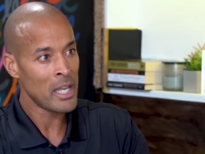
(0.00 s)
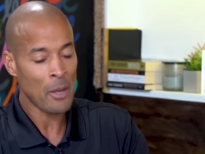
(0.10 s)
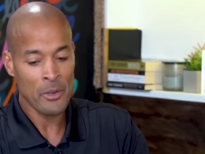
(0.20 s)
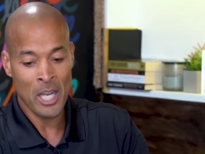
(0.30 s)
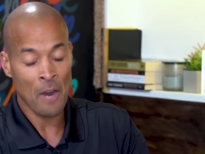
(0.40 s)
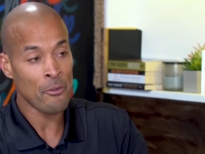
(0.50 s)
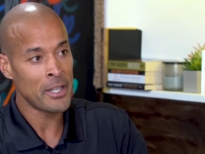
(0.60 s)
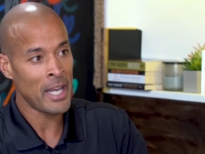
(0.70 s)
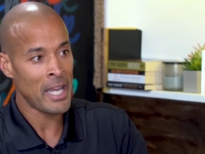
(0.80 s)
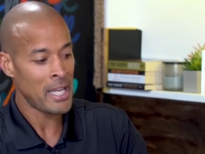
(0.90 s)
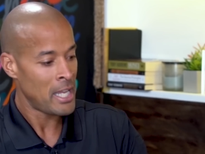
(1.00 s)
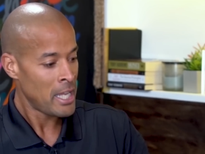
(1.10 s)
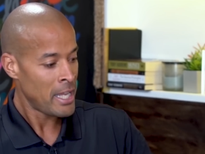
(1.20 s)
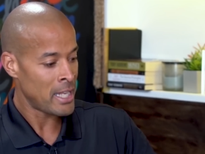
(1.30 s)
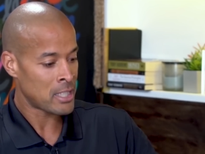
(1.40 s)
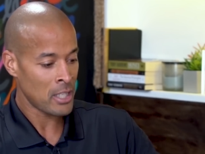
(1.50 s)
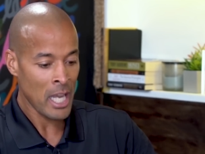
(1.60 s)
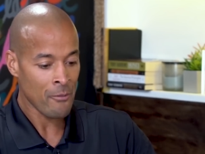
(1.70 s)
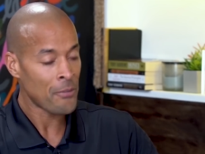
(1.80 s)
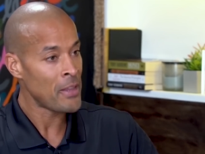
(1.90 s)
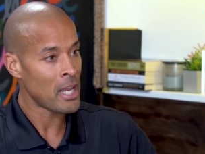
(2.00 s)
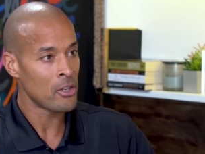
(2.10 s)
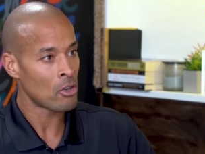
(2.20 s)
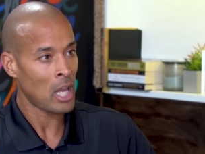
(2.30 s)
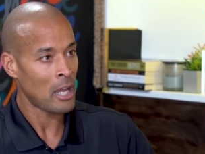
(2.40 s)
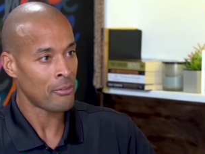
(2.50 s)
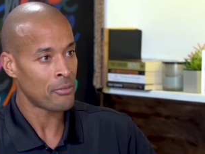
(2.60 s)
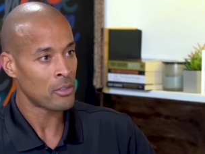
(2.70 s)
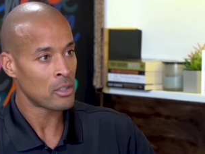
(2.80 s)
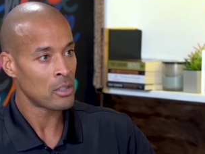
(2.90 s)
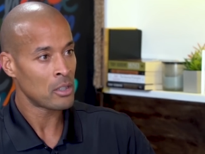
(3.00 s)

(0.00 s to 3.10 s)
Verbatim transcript: And that recovery day is everything in your life.